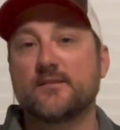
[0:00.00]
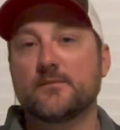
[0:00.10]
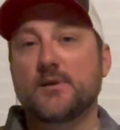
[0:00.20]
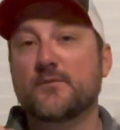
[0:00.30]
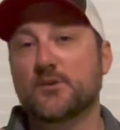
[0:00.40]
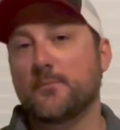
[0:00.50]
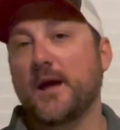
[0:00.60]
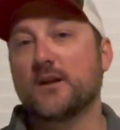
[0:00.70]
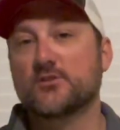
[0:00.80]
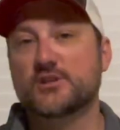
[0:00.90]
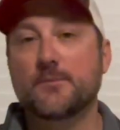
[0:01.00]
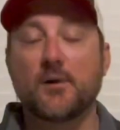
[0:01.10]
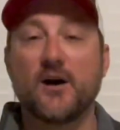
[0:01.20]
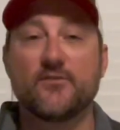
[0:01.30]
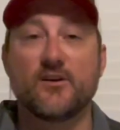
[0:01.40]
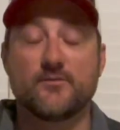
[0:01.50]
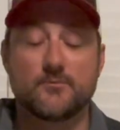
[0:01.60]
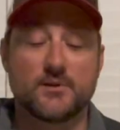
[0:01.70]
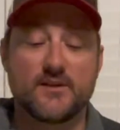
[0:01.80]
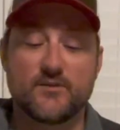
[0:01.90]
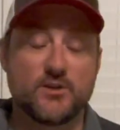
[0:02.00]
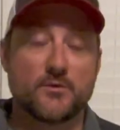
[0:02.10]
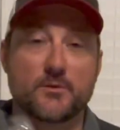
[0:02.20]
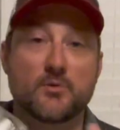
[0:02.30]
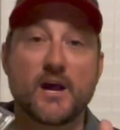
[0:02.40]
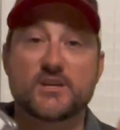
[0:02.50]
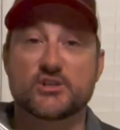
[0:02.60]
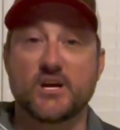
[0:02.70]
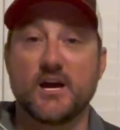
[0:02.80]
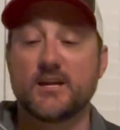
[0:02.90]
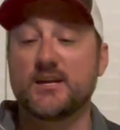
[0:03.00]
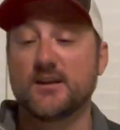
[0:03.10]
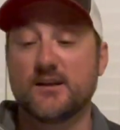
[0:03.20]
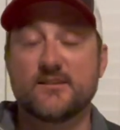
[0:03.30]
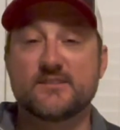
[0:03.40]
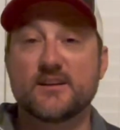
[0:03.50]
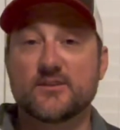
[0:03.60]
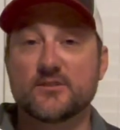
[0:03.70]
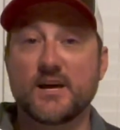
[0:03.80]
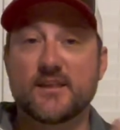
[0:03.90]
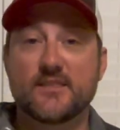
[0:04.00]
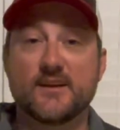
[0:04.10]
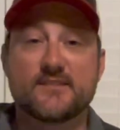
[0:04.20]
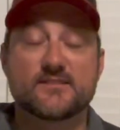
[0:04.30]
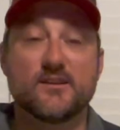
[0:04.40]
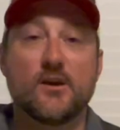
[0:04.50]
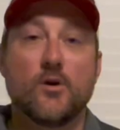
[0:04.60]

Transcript: sometimes the paint will chip off of them, leaving you with a bright, shiny sinker like this.